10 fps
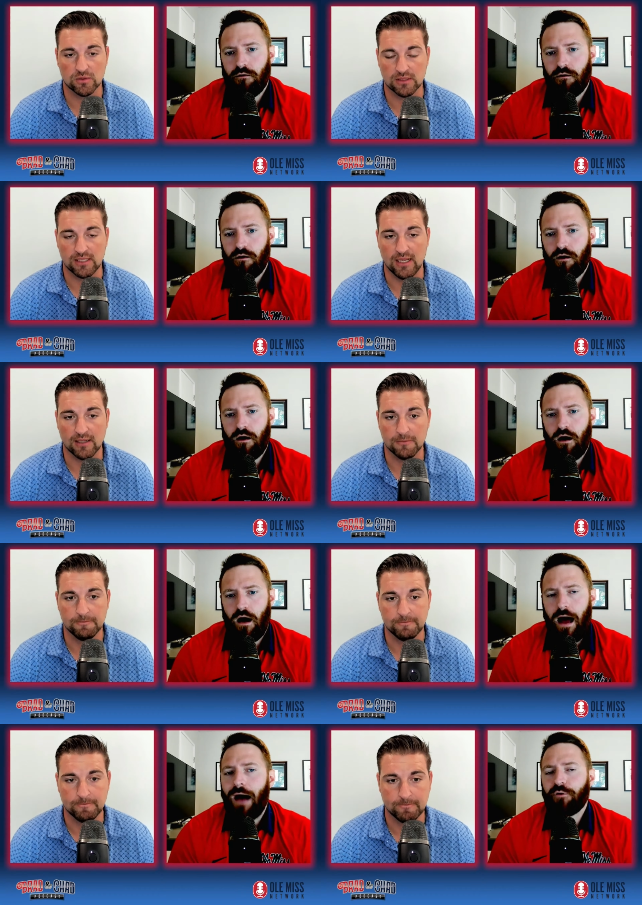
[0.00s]
Speaker 1: Georgia Tech.
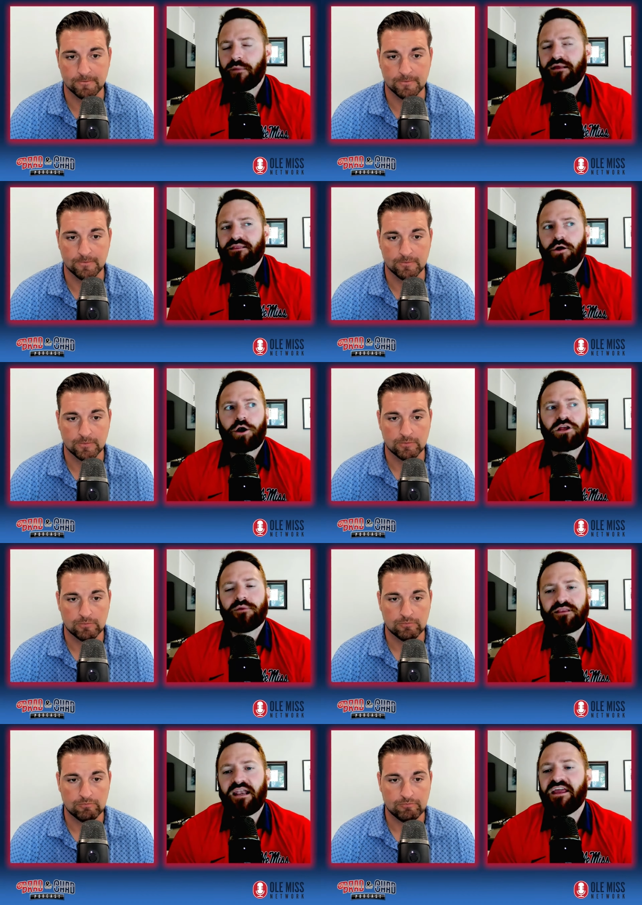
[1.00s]
I would make the
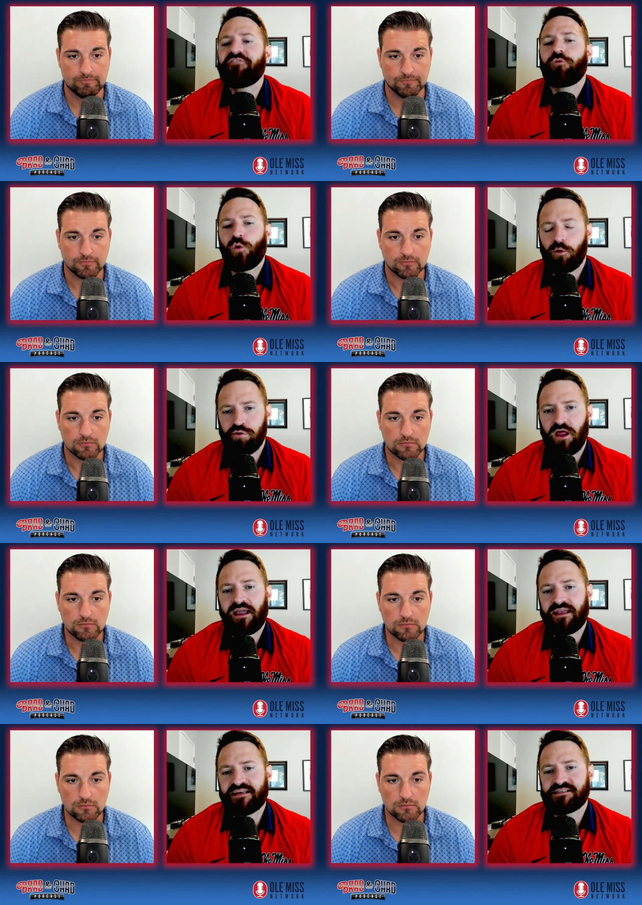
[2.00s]
argument that if we were
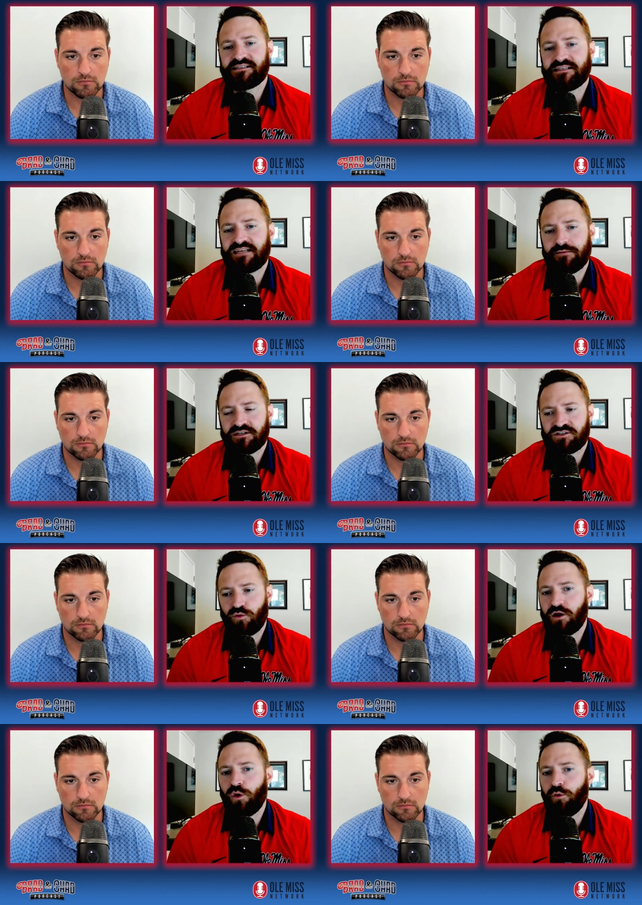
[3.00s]
playing an SEC team this
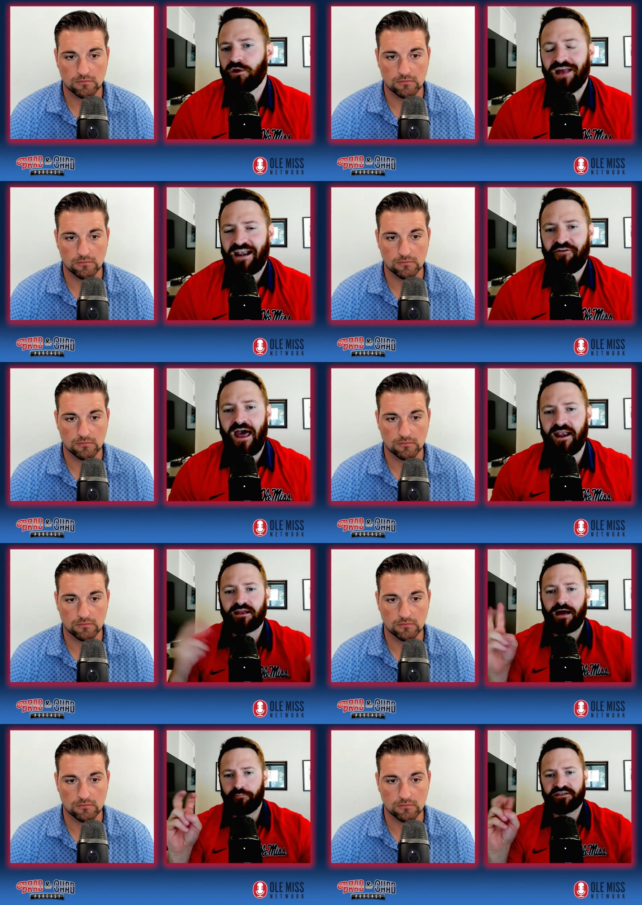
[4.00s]
week, we would not have had a
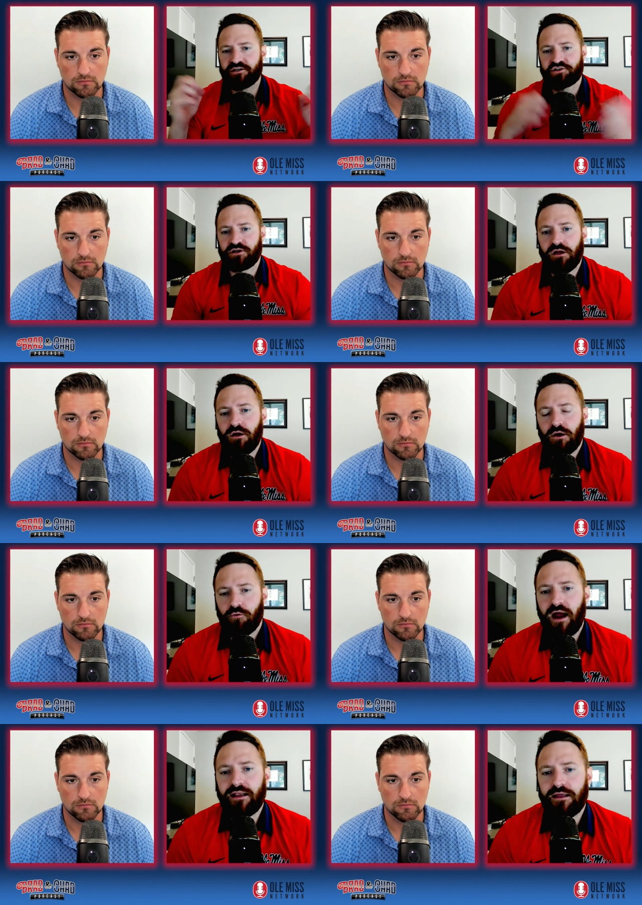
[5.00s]
competition,
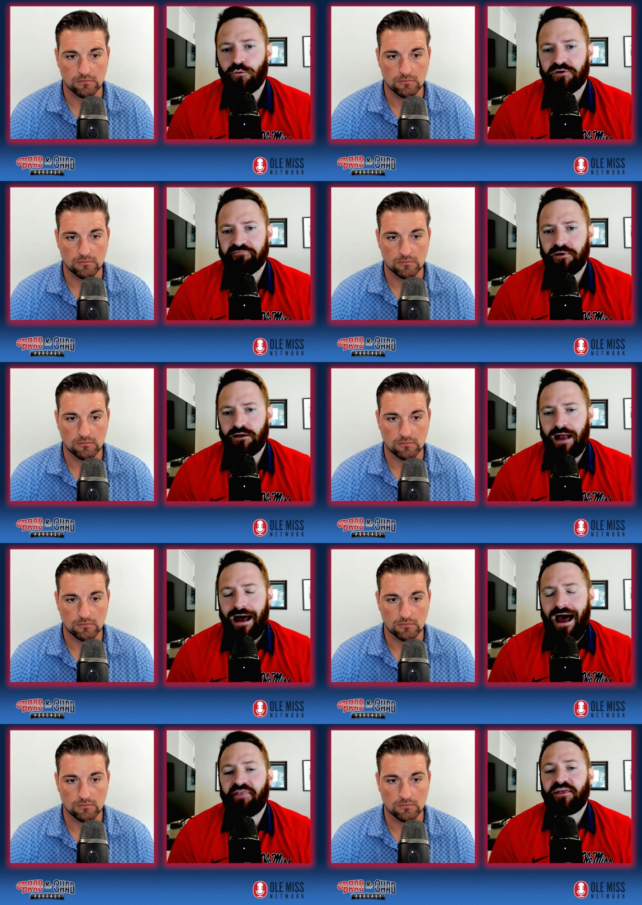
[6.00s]
right? It would have been,
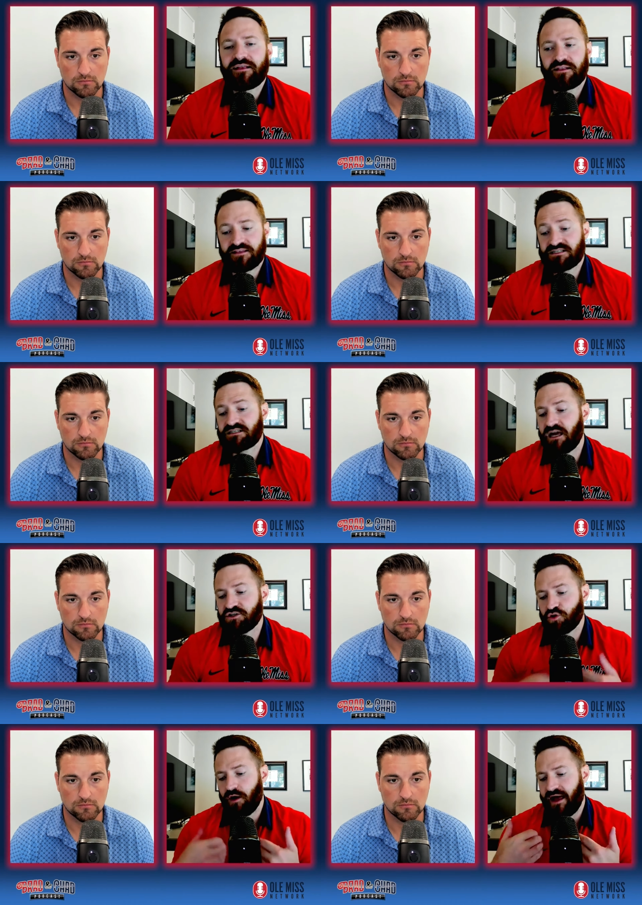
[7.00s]
I think that the
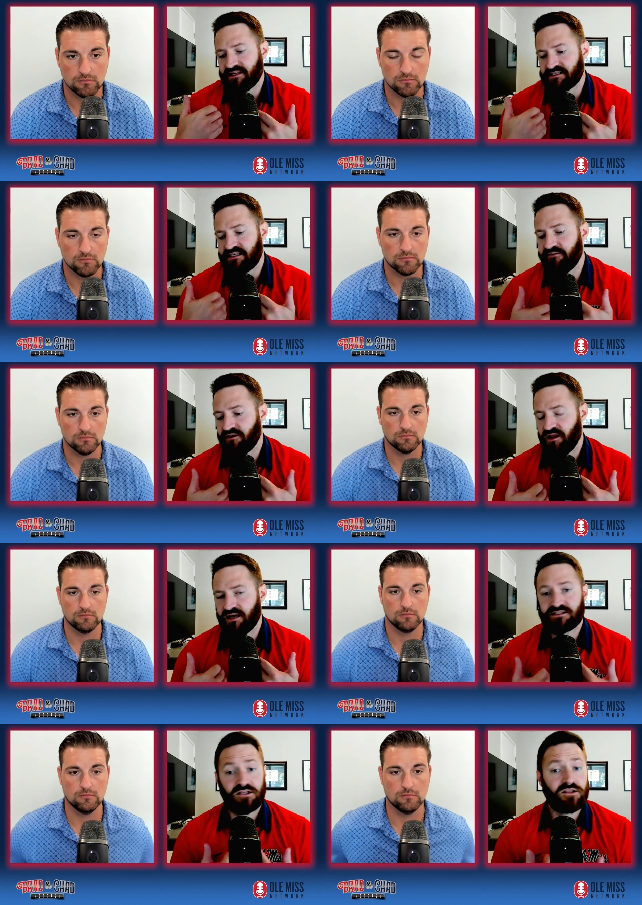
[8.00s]
schedule has given
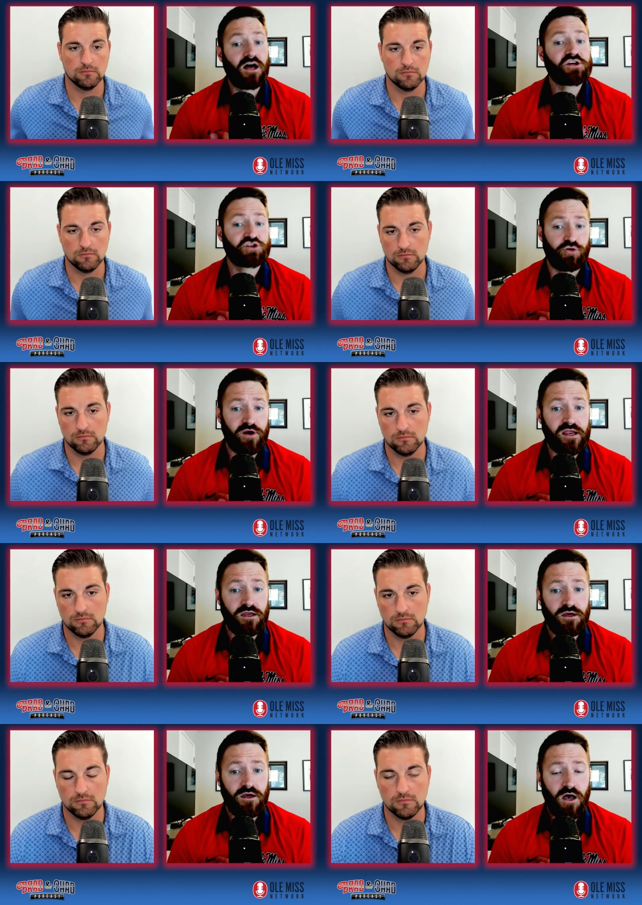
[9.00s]
us the
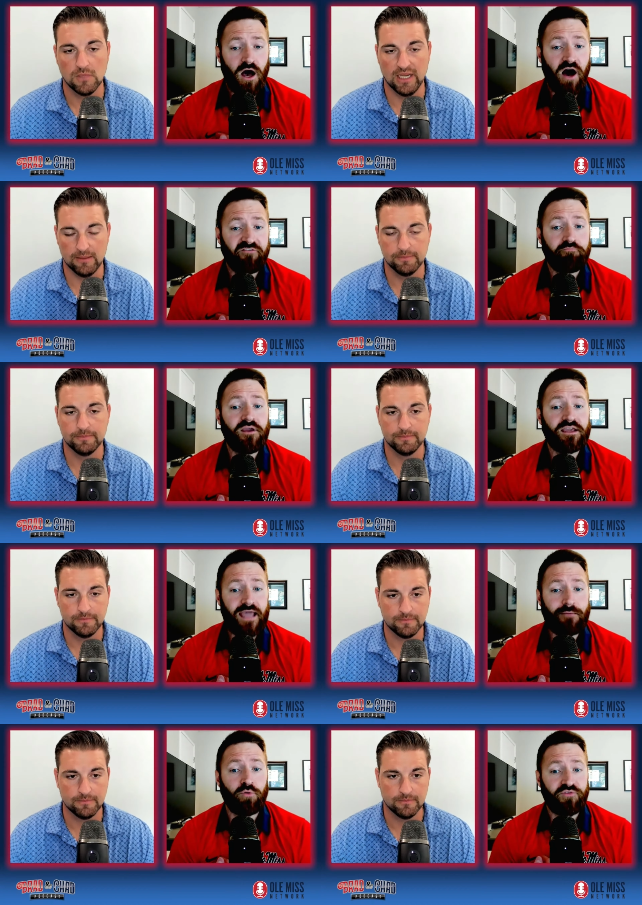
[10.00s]
luxury yeah, of yeah. being
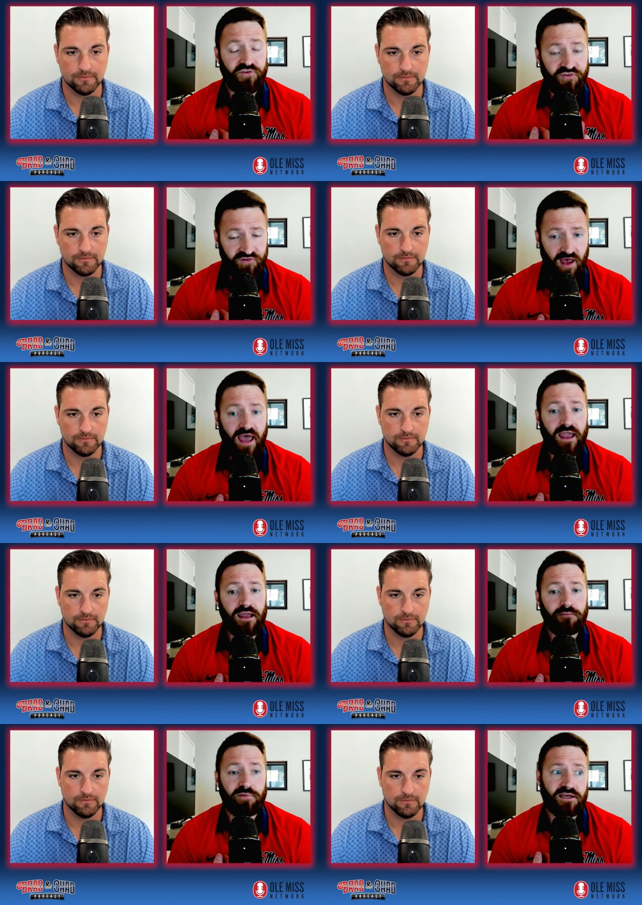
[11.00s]
able to
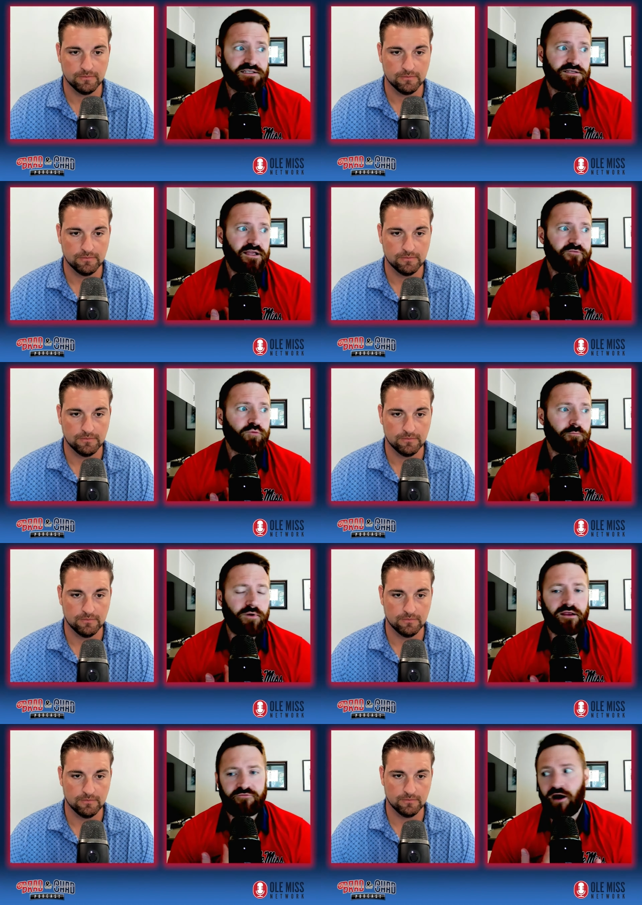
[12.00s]
say, because if we're
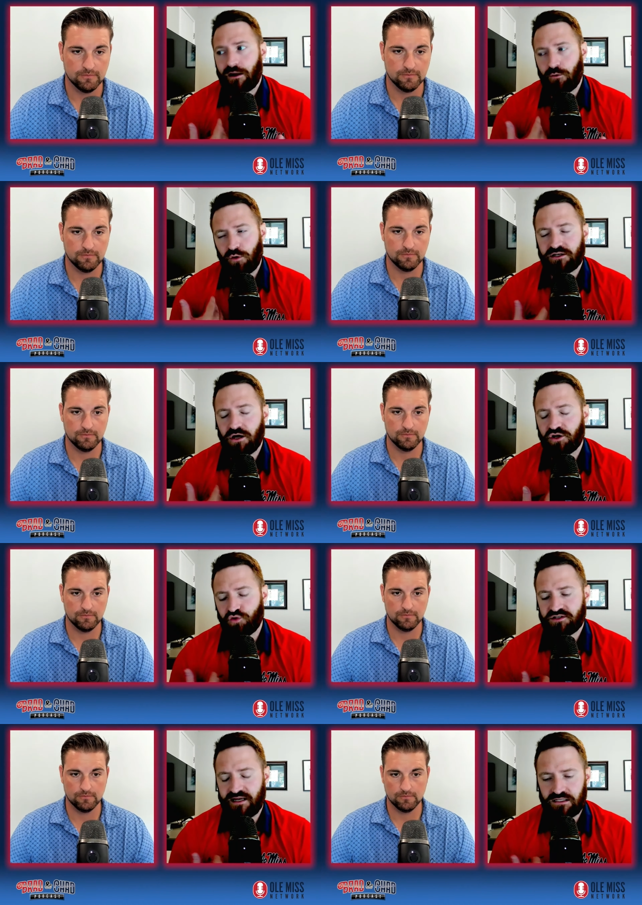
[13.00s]
being frank, and we're going to talk
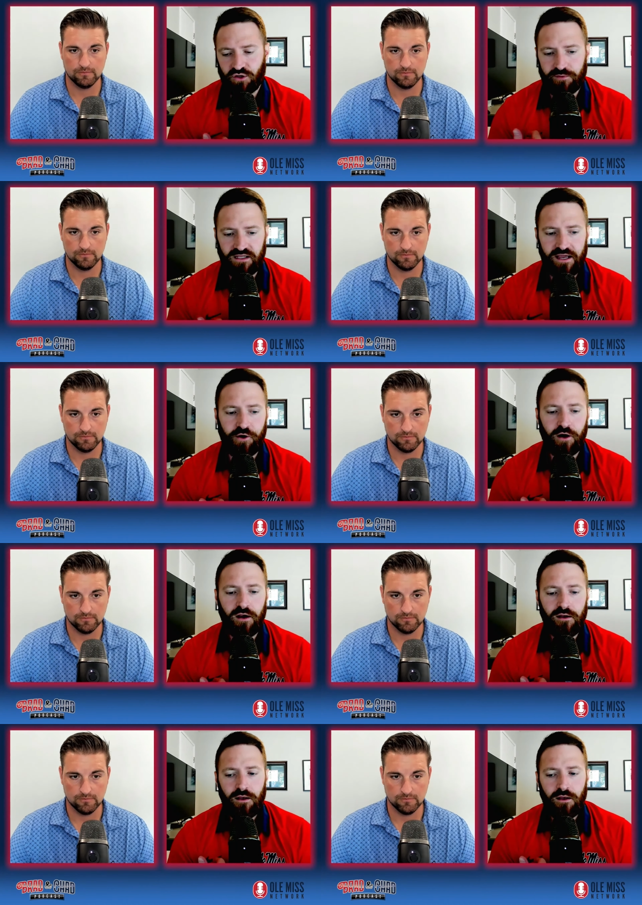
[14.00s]
Georgia Tech a little bit later,